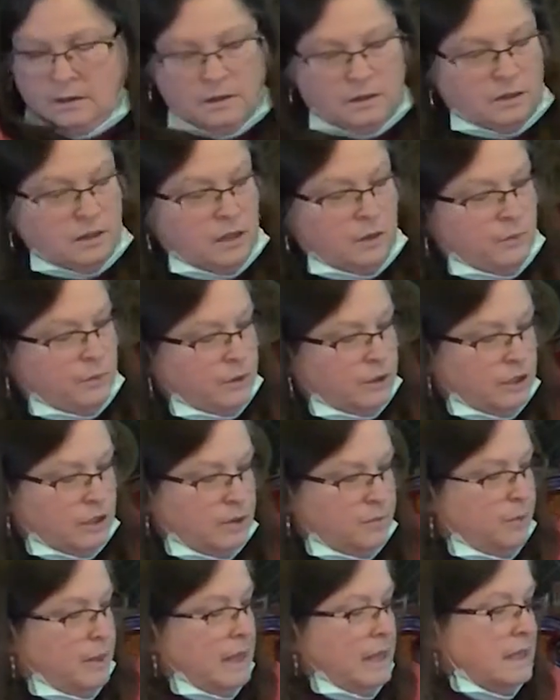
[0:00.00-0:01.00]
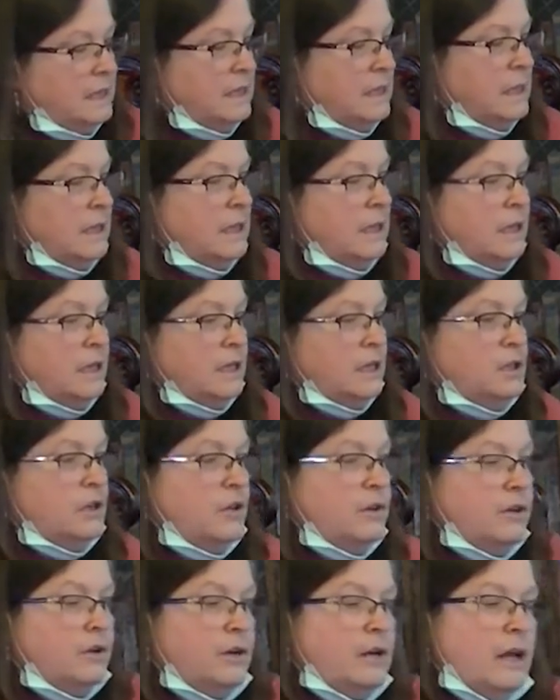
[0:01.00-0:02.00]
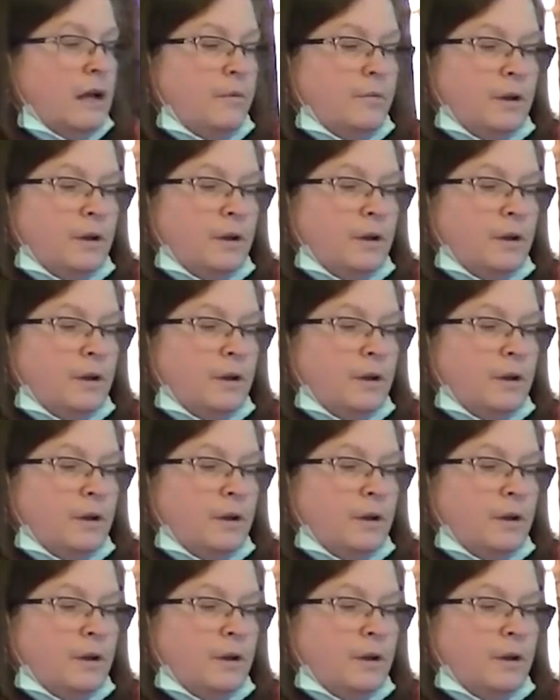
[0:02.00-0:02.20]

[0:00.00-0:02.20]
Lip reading: So we're just placing things on there now.